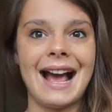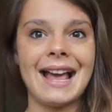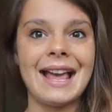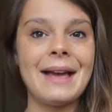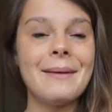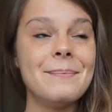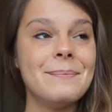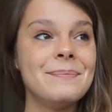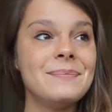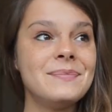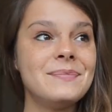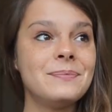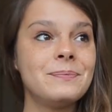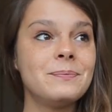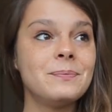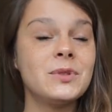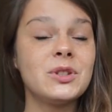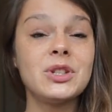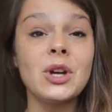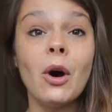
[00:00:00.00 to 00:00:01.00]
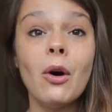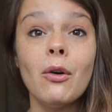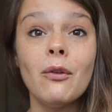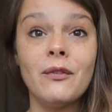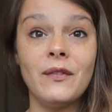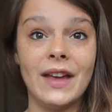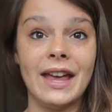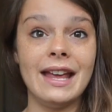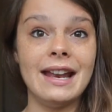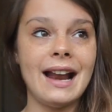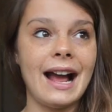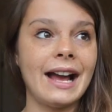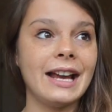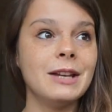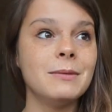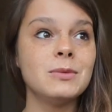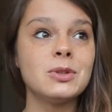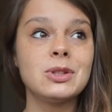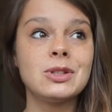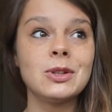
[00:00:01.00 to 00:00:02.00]
I am so fit. I
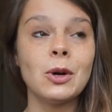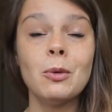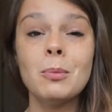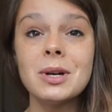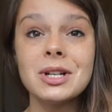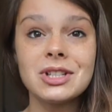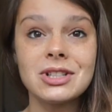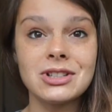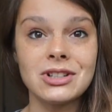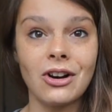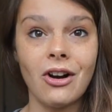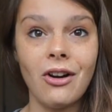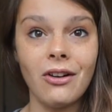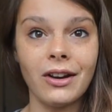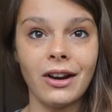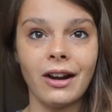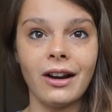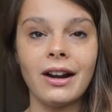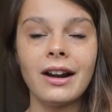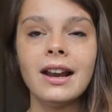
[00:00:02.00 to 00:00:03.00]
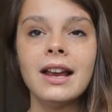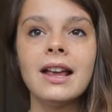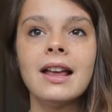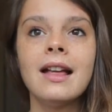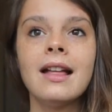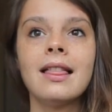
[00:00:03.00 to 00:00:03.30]
am so much stronger.